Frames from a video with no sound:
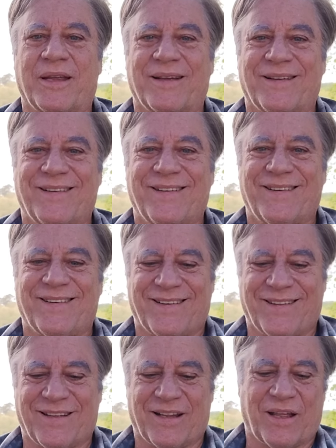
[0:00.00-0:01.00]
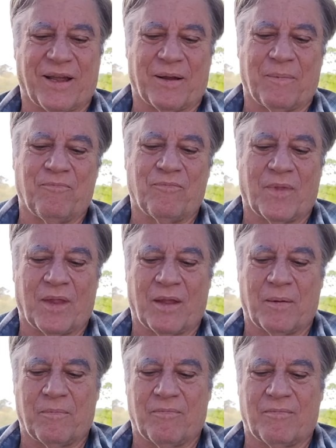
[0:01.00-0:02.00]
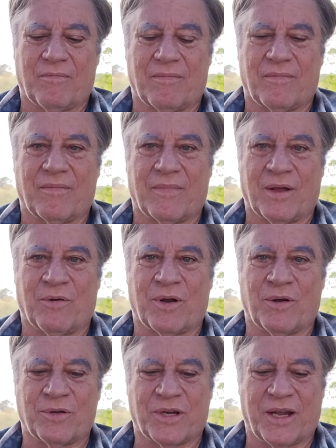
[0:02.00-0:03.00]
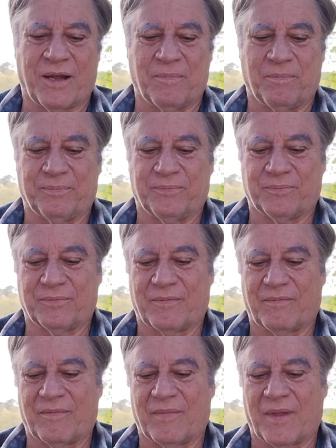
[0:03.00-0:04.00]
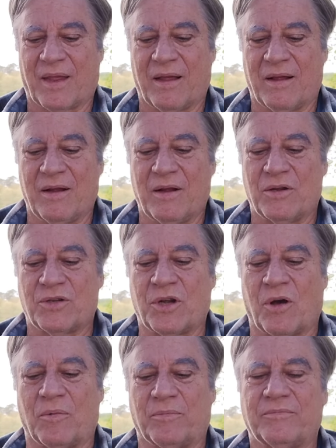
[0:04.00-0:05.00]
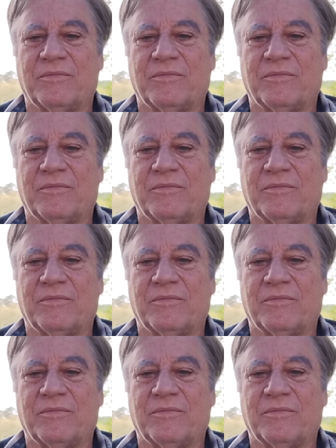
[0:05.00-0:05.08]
me in the lake. There he goes again. So,